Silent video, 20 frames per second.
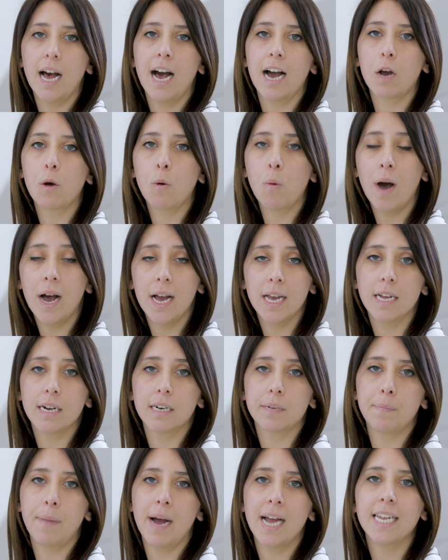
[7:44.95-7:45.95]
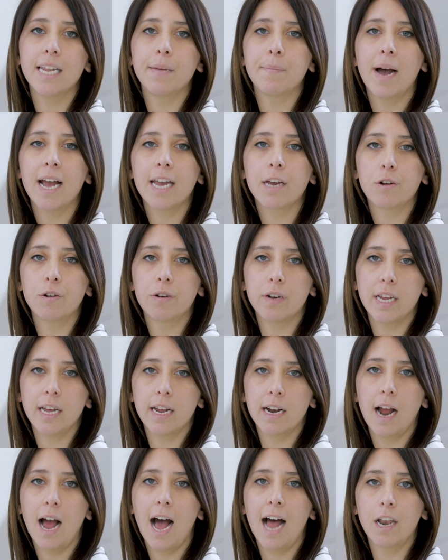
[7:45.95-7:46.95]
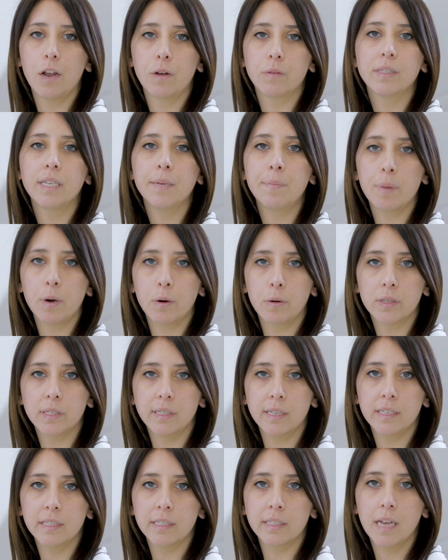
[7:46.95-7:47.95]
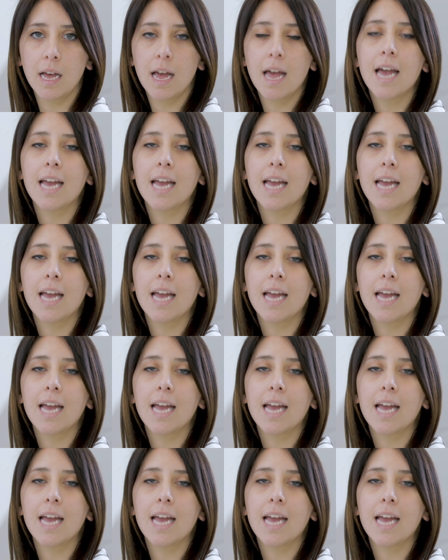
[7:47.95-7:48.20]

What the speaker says: acquired by the MicroNIR along the process,